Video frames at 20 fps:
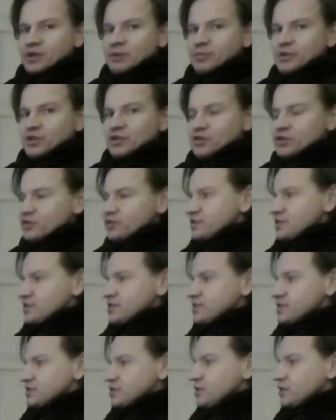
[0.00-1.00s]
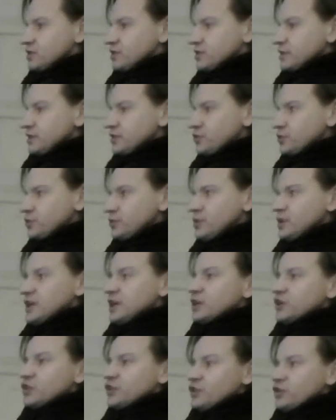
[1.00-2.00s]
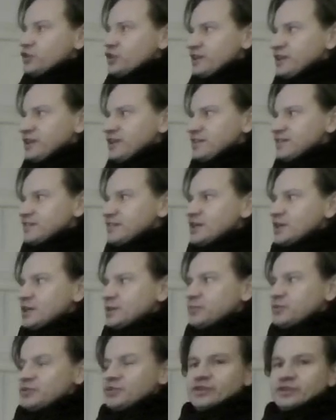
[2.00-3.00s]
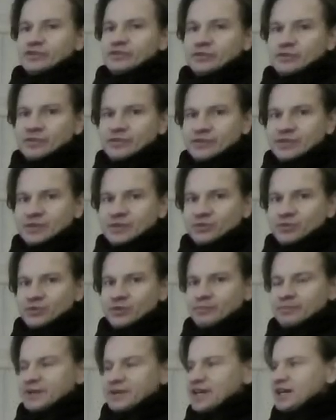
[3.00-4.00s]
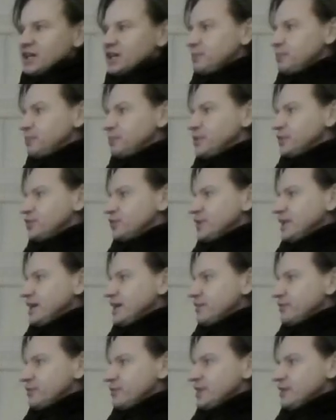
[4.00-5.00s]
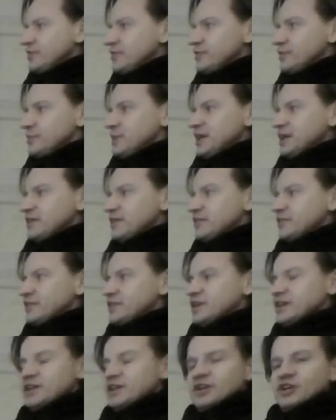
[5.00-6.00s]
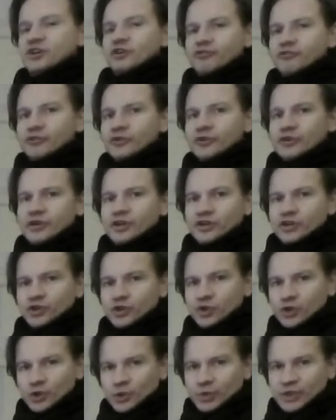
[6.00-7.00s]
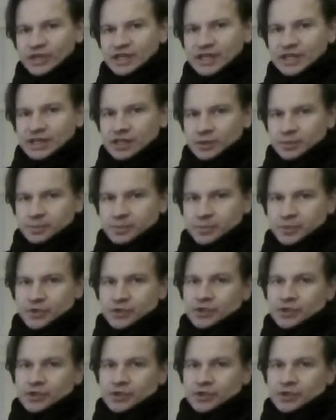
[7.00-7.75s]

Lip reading: because it's going to, not this time, turn all around to the back, but you have to have some extra for going up